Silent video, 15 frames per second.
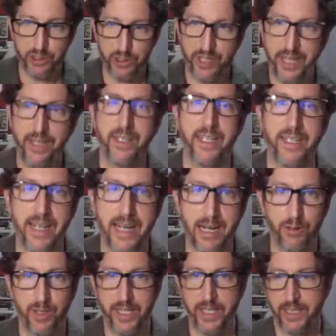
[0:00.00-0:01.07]
the original Alien,
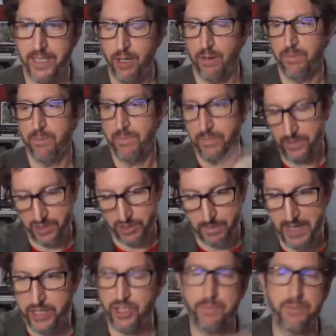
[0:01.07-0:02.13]
now, like you know,
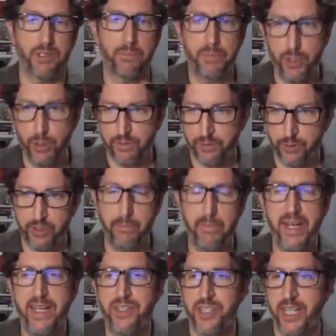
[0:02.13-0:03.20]
spaceships are beautiful and
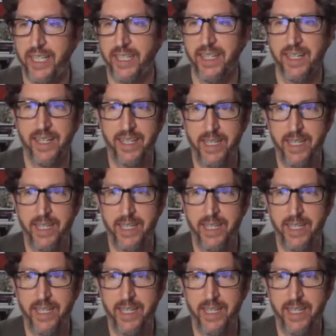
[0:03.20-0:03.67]
amazing,